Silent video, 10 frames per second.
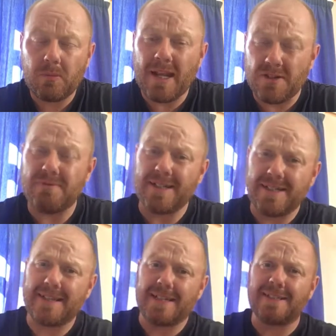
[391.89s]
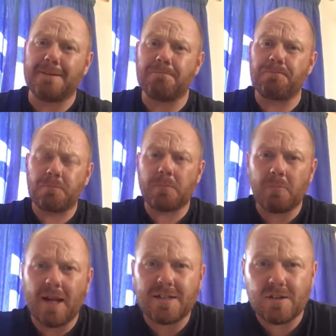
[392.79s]
It's really tasty.
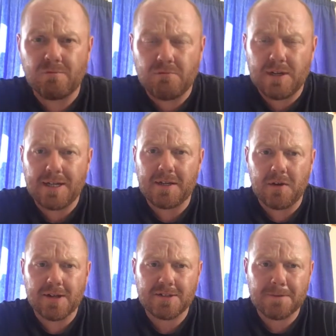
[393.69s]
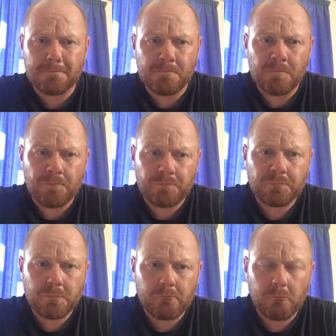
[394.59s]
It's a really nice
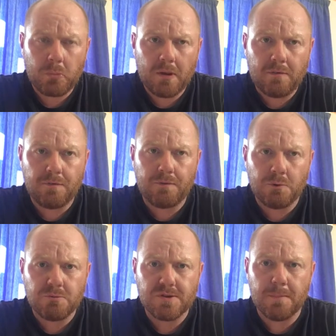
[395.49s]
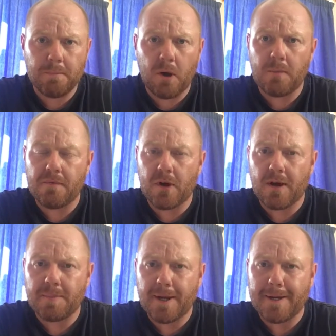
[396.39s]
fruit bomb of an
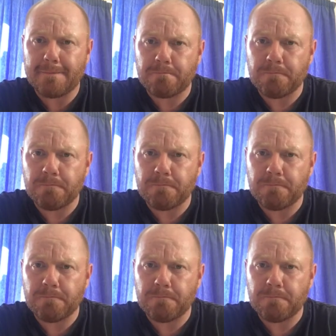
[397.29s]
IPA.